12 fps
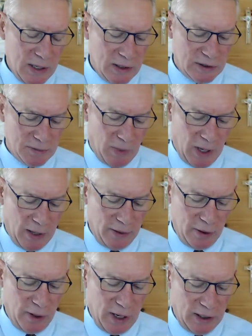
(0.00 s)
his
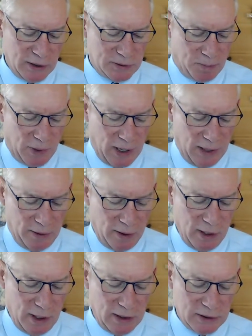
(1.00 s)
mother, and his
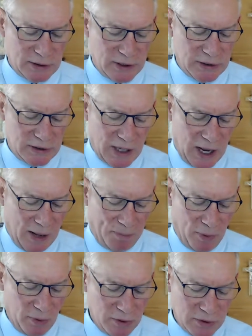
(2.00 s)
brethren, and his
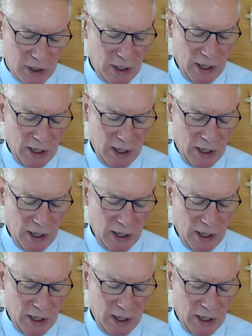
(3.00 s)
disciples,